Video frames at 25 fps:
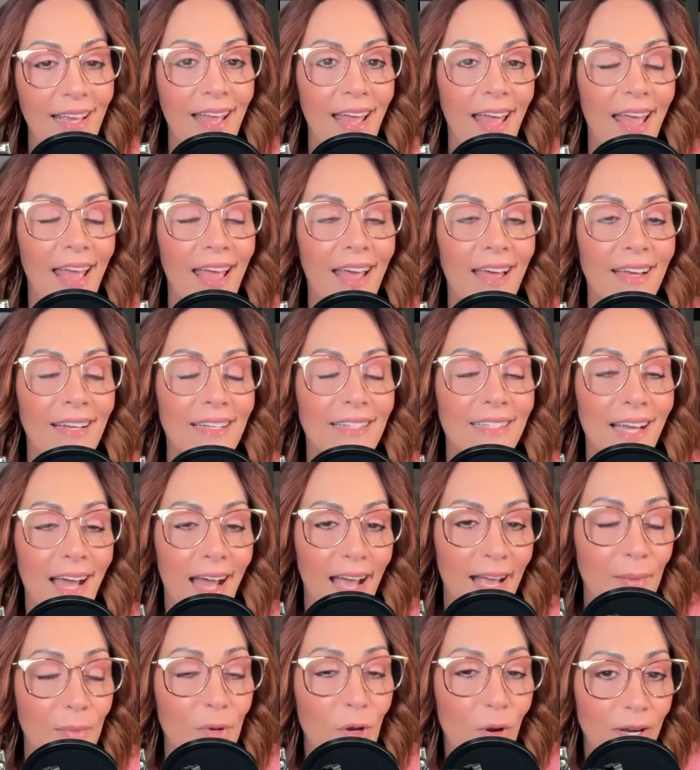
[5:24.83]
And
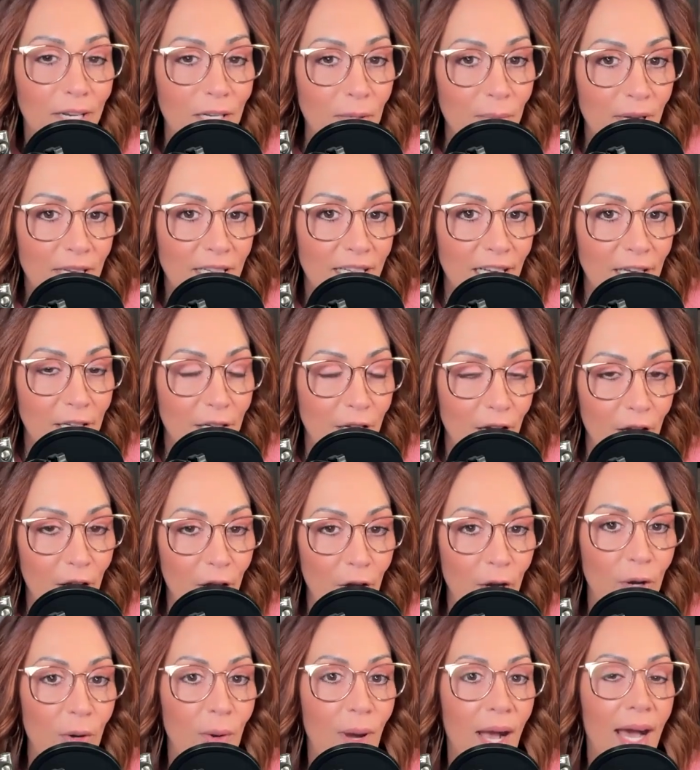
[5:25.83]
I am going to be teaching
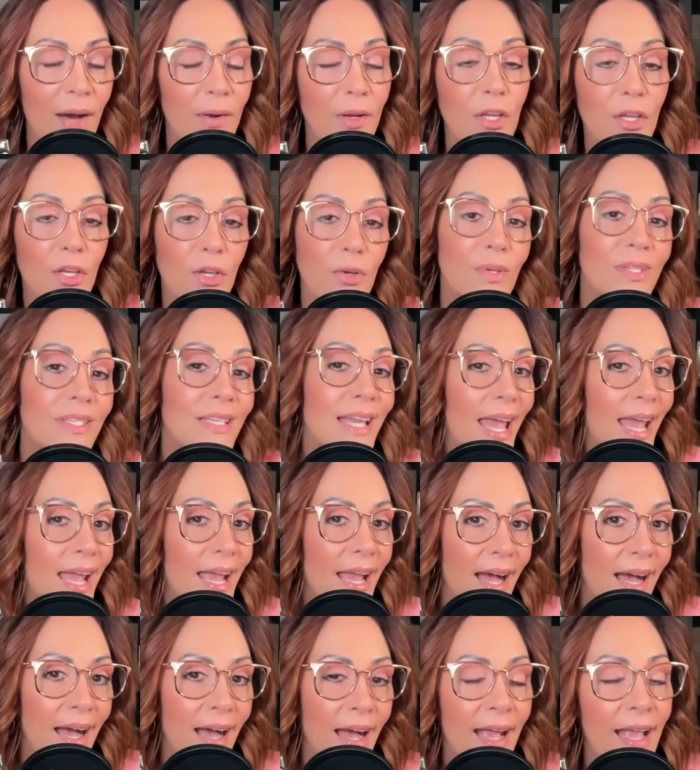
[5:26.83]
you how to use
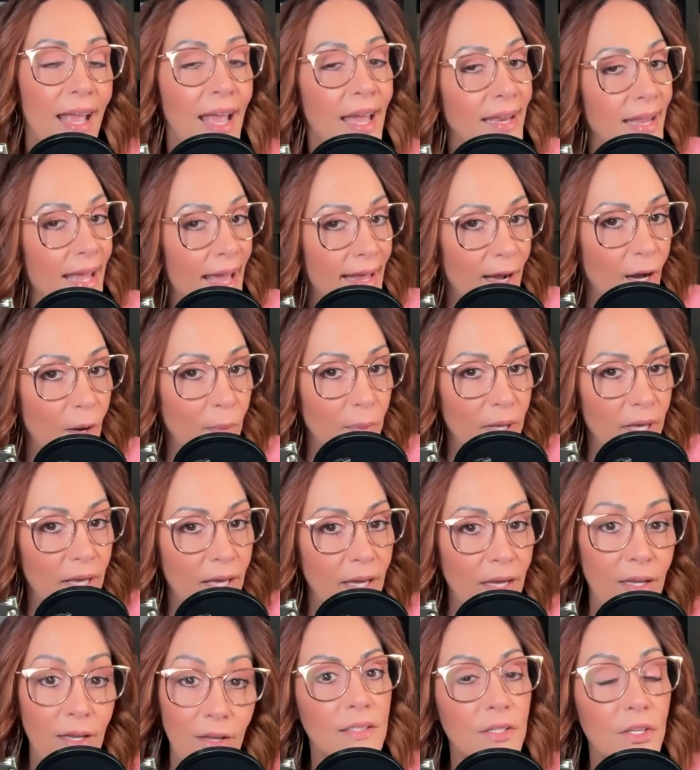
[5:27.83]
AI and
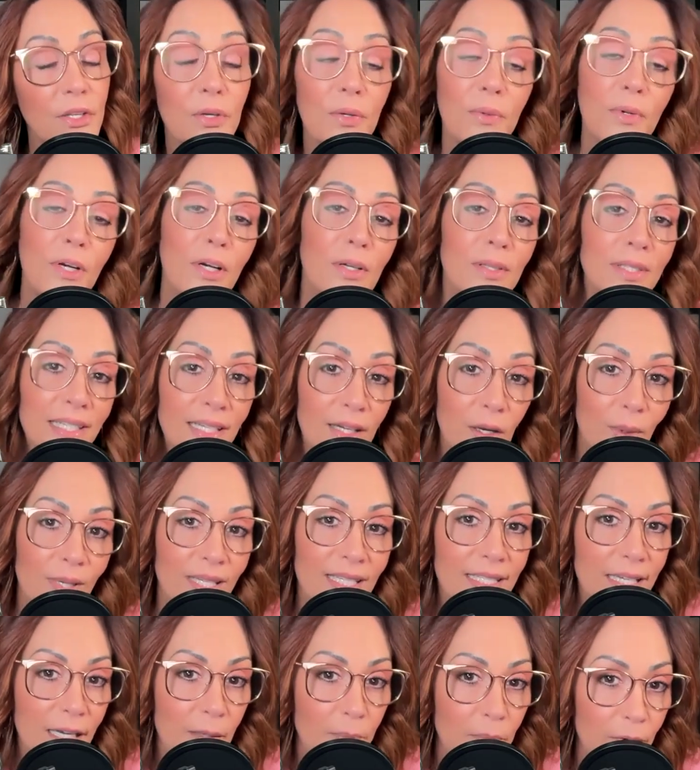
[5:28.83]
NLP,
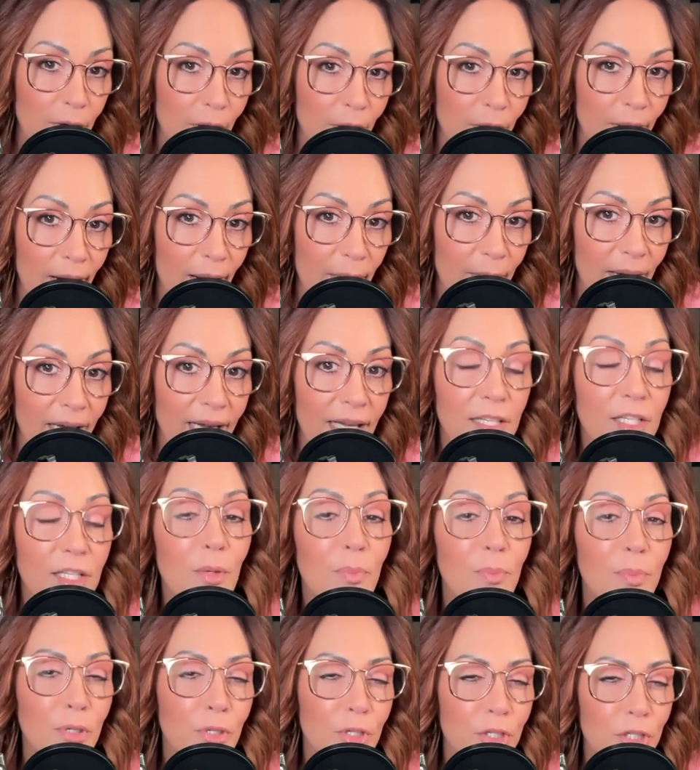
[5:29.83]
neuro-linguistic programming, to
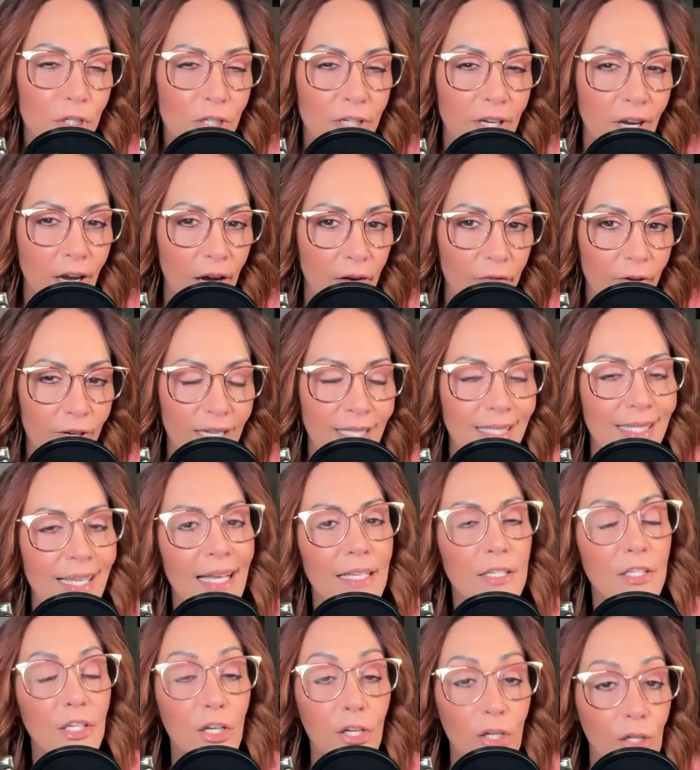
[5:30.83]
boost your confidence
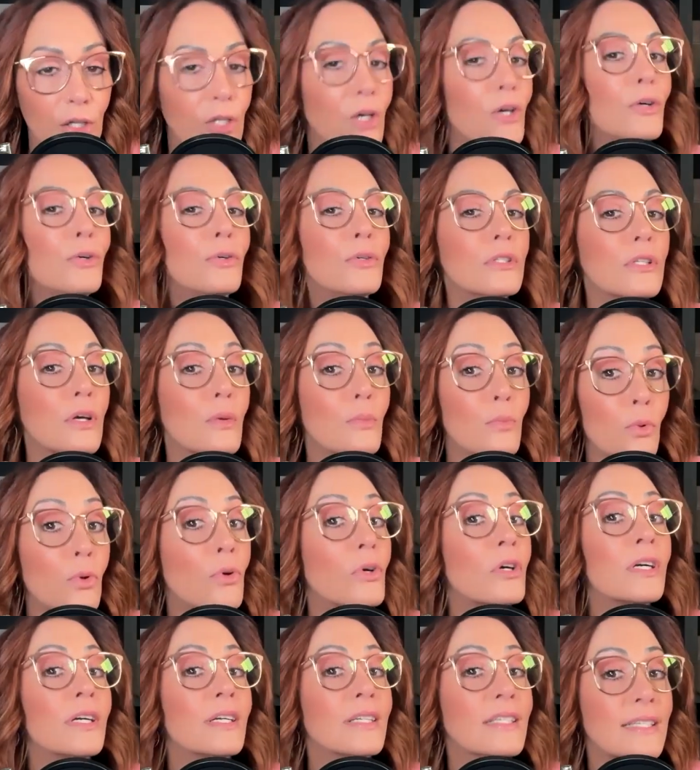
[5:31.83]
and to close
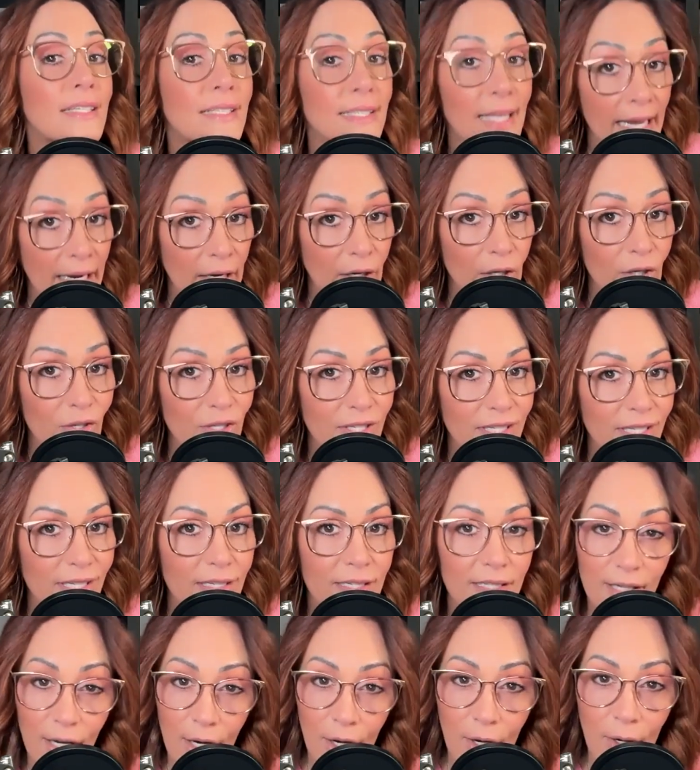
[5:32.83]
more sales.
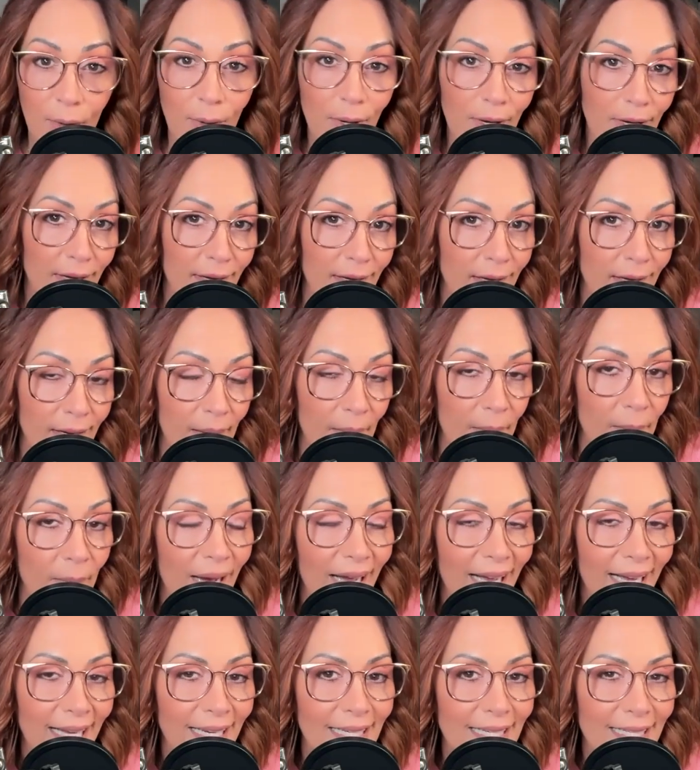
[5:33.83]
So
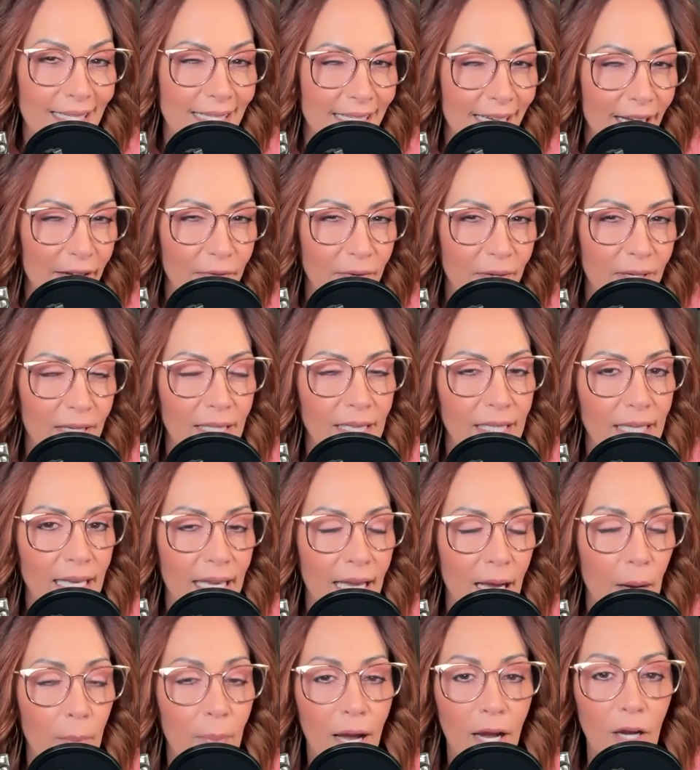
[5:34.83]
mine is
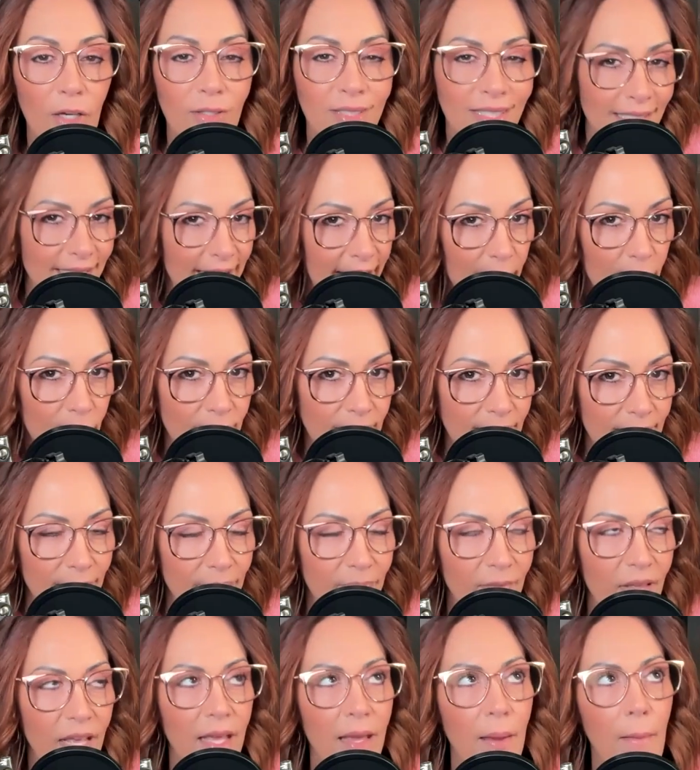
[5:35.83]
definitely about sales,
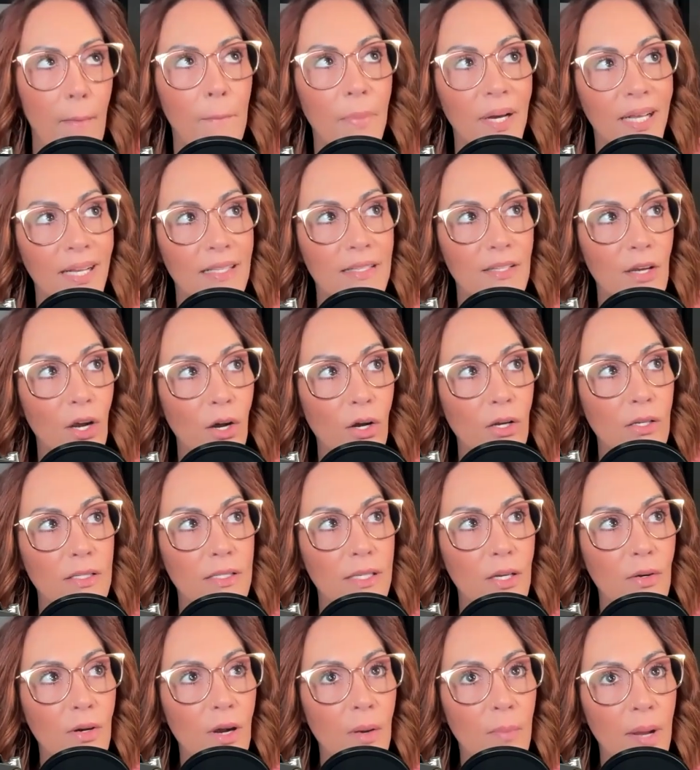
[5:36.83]
but it's
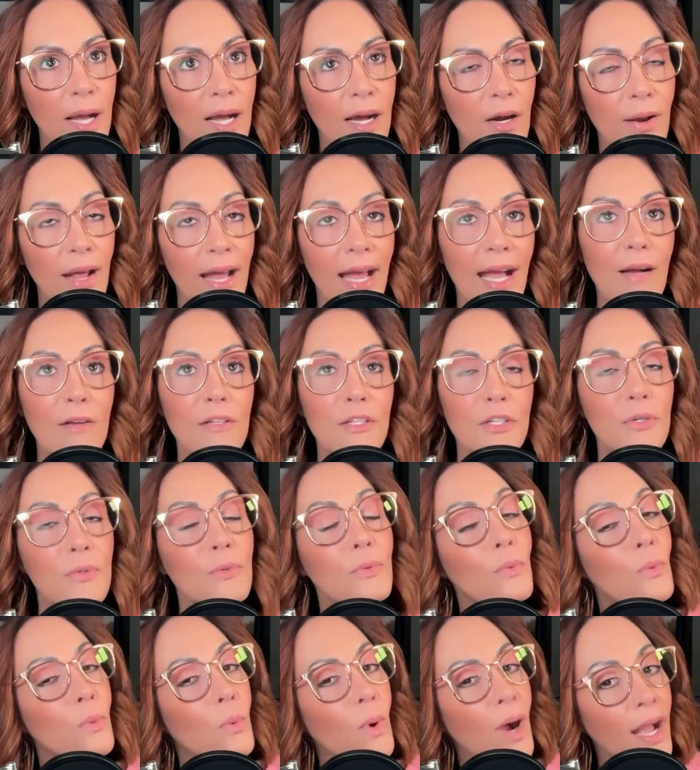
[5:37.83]
also about how to
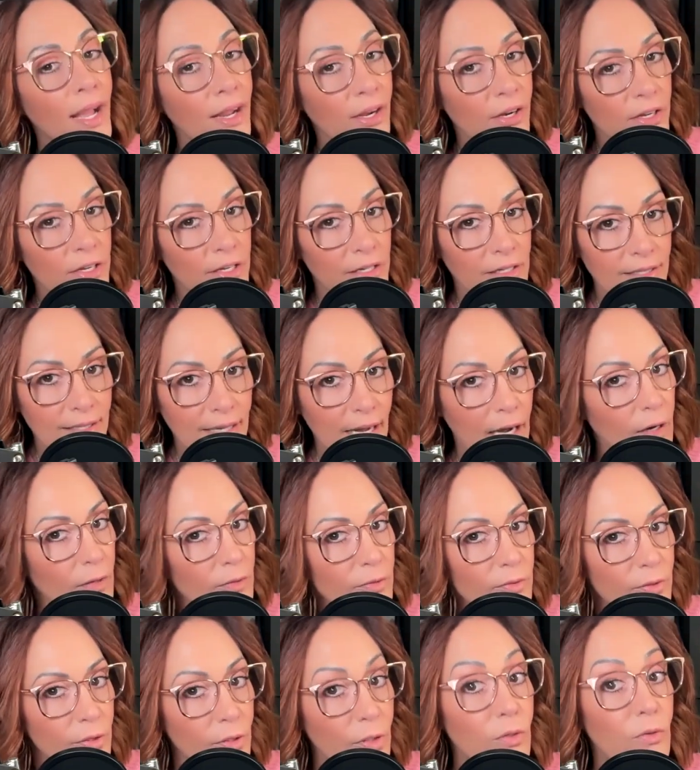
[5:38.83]
wire
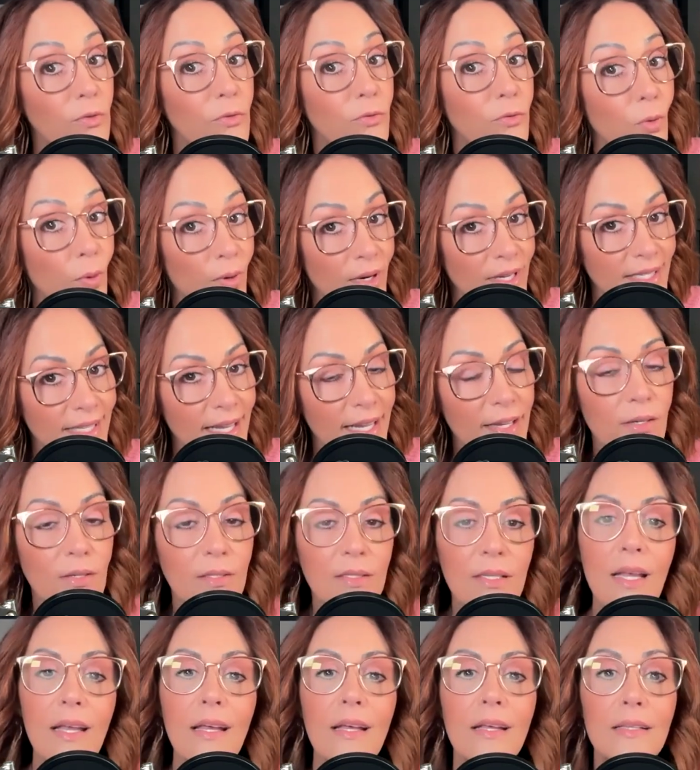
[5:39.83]
yourself for
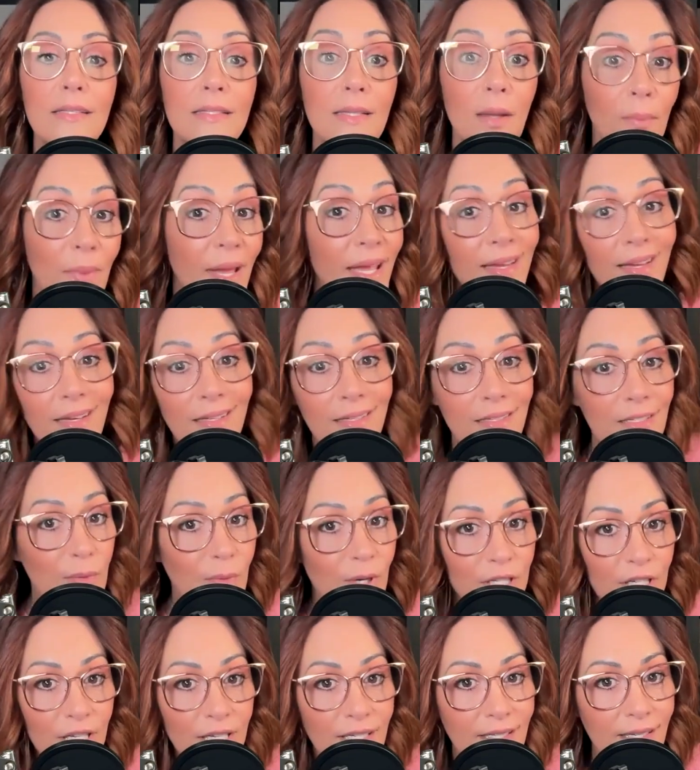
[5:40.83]
sales to make it so
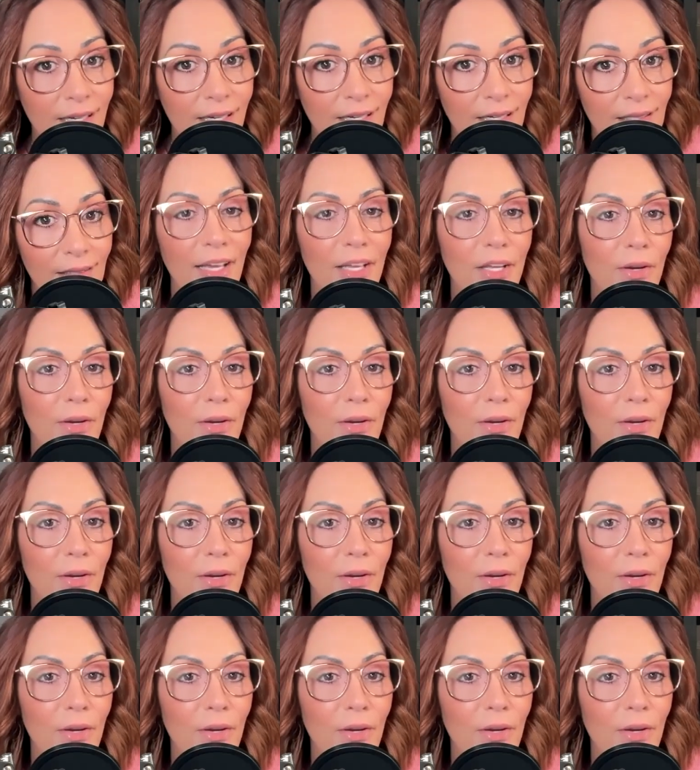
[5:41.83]
much easier.